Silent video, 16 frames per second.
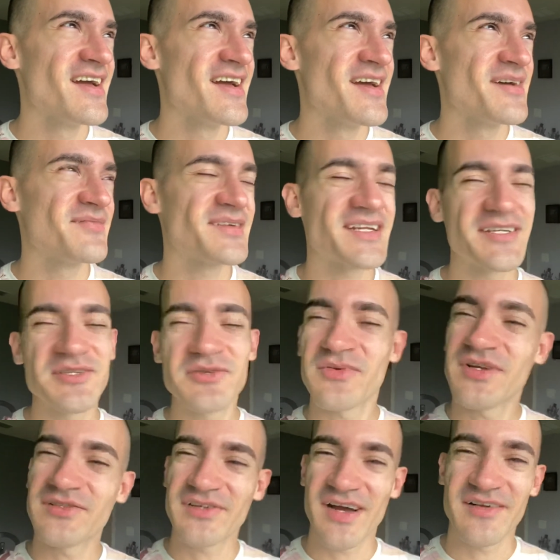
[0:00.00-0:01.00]
But I do
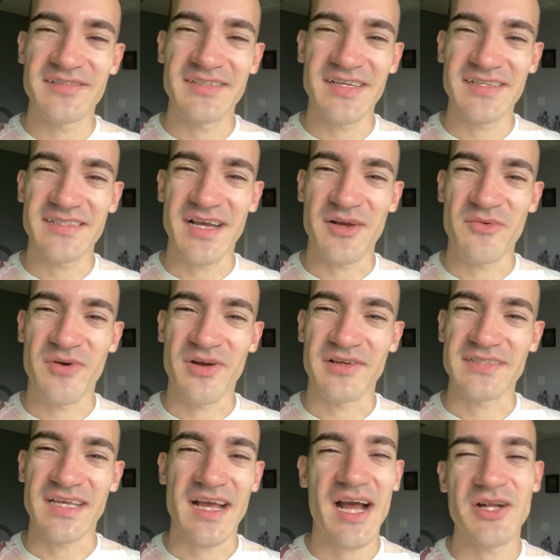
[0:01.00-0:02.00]
wonder how TikTok
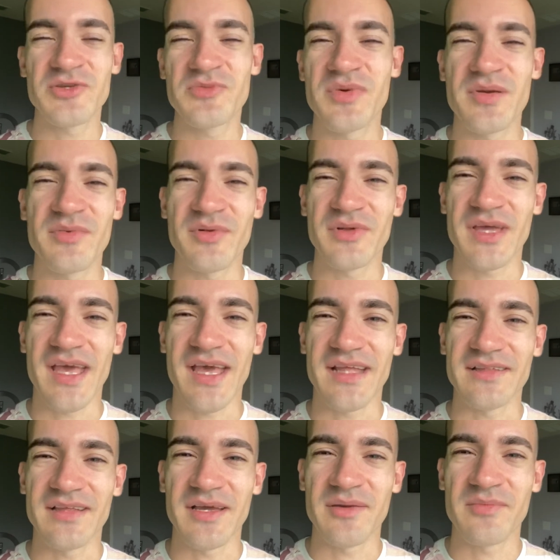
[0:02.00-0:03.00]
works. Like, how do people
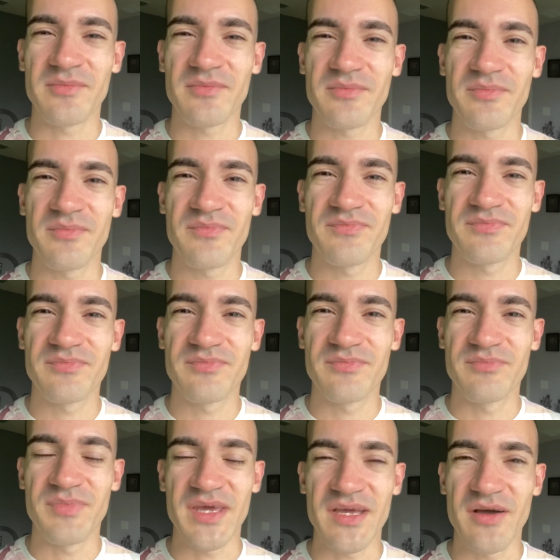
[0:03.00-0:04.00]
get, like,
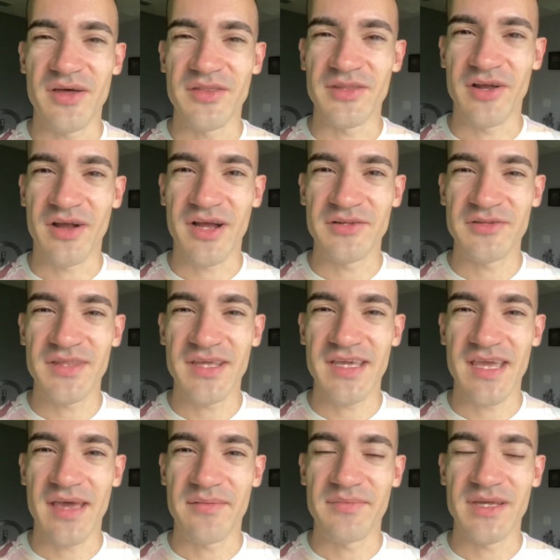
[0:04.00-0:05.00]
big on there? How do they
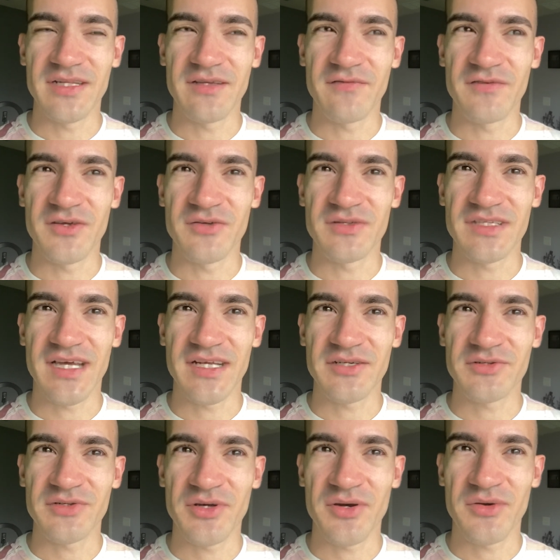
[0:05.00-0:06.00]
get many views? I
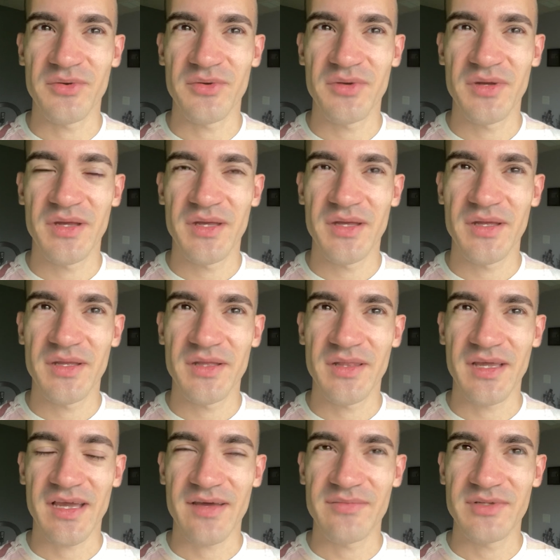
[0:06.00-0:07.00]
don't know.
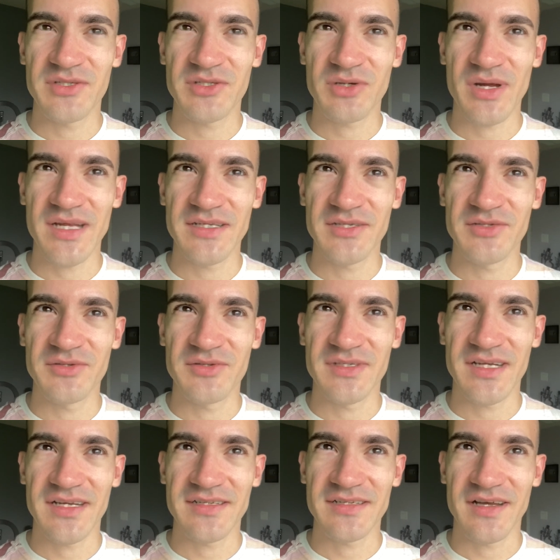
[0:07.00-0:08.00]
Like, I've been trying to do
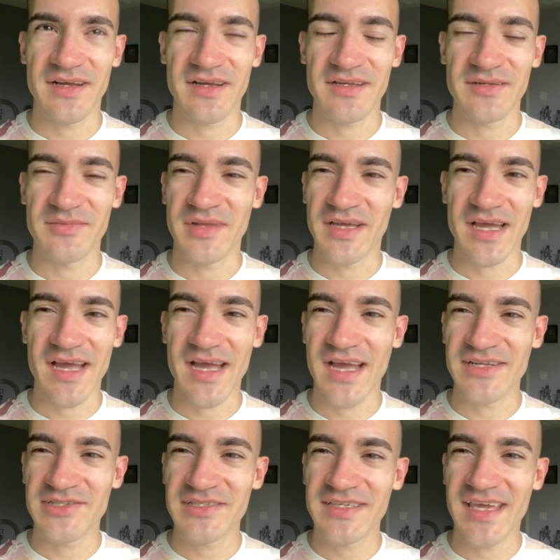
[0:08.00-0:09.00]
TikTok, and I'm like, I
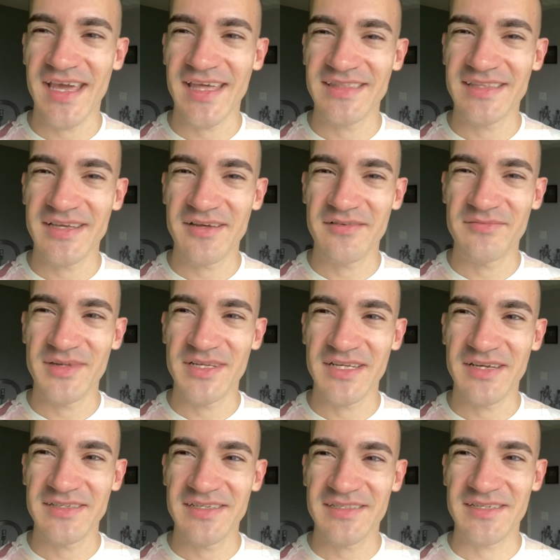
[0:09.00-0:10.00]
just can't think of many
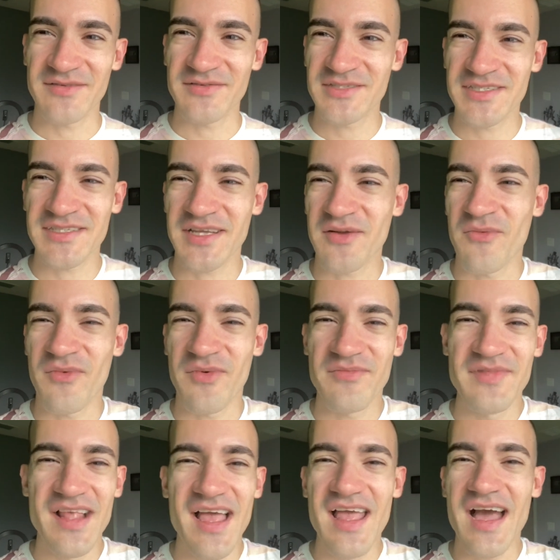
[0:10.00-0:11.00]
ideas. I was just like,
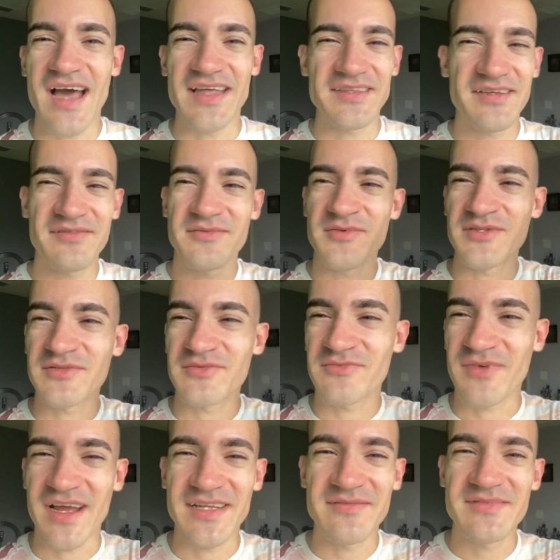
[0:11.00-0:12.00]
I think of the most
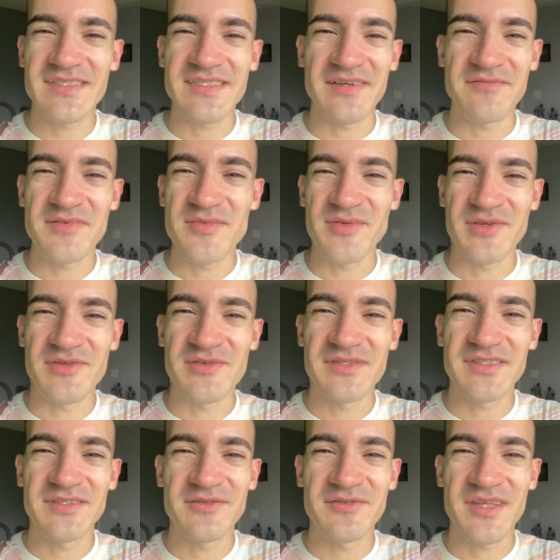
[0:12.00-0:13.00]
random stuff people used
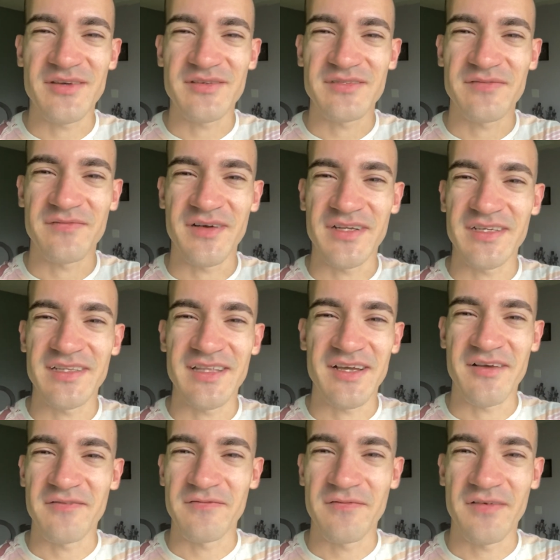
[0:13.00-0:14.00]
to do that was funny, like
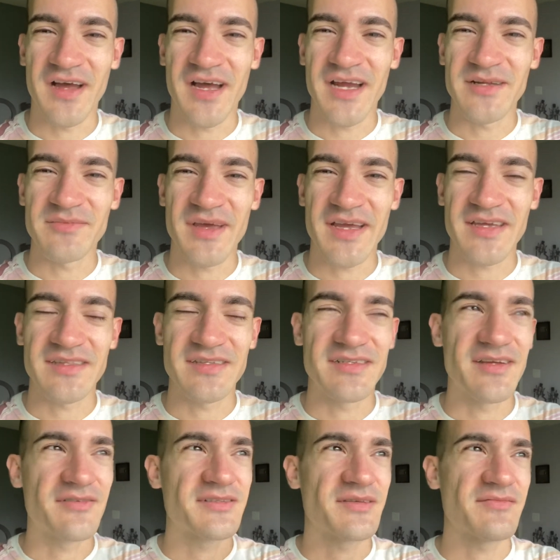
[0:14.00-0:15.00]
on Vine back in the
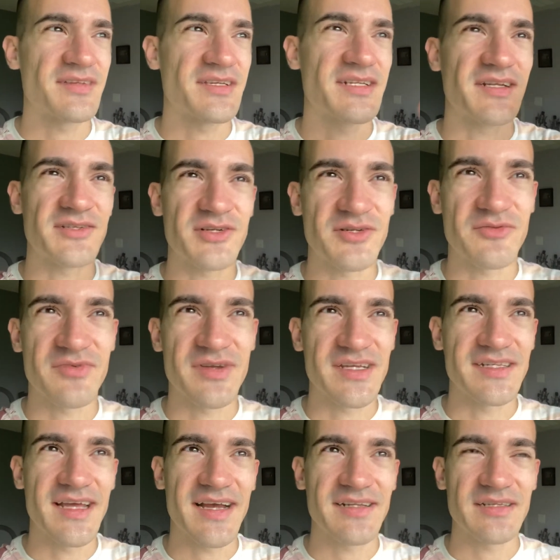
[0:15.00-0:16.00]
day or something, and I try to
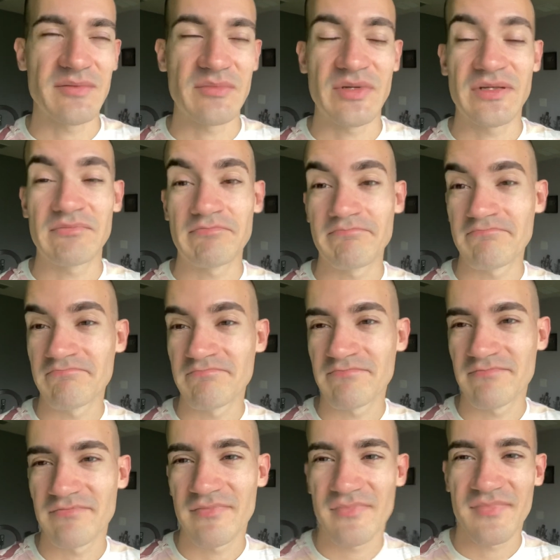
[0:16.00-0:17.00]
reenact it, but
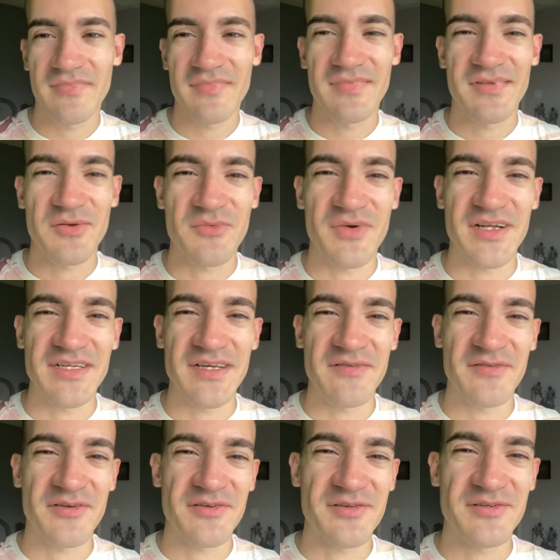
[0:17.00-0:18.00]

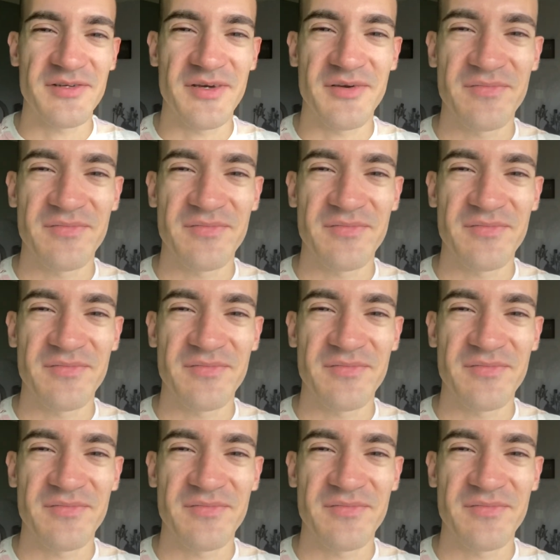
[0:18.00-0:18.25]
whatever, you know.